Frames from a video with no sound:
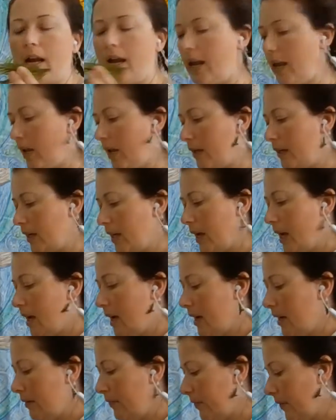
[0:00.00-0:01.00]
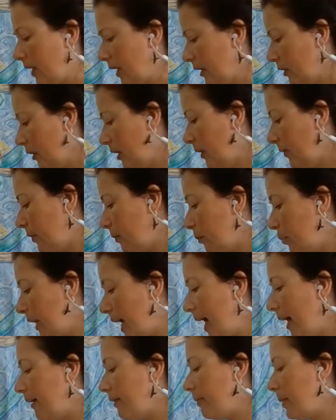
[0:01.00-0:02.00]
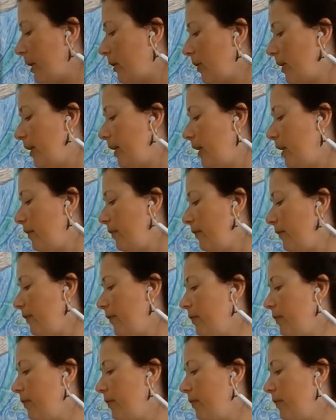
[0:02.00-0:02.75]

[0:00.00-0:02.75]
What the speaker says: And I actually have a blackberry leaf